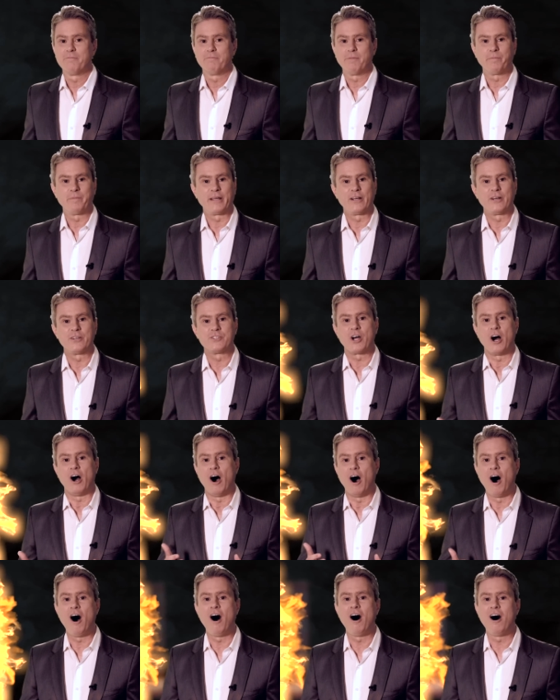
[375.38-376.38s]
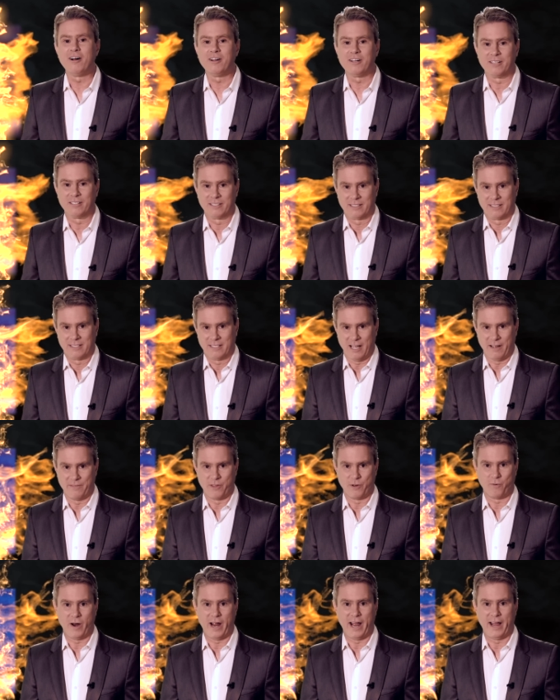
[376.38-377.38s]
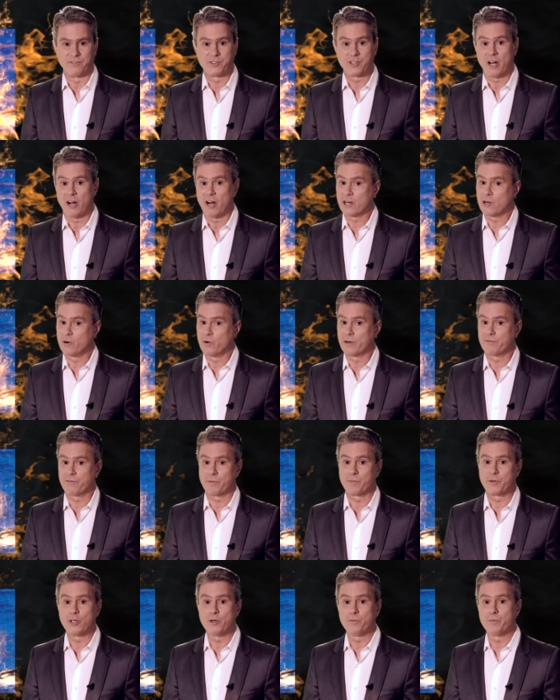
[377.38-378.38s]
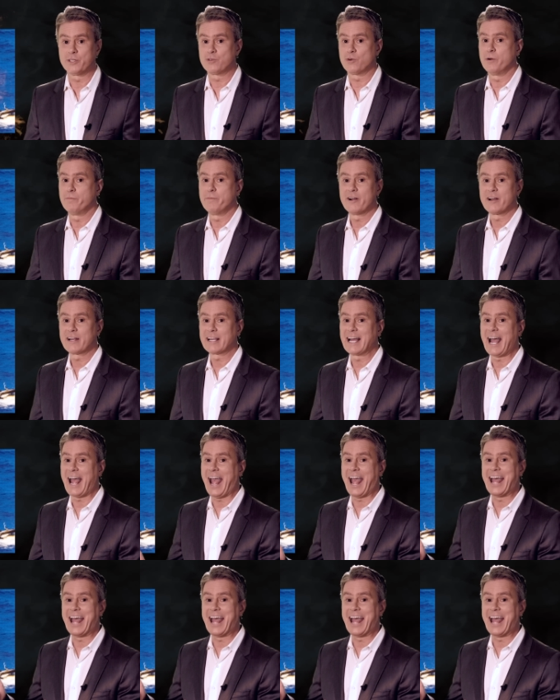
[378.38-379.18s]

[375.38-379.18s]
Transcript: but because all of the rafts are going from Cuba to America,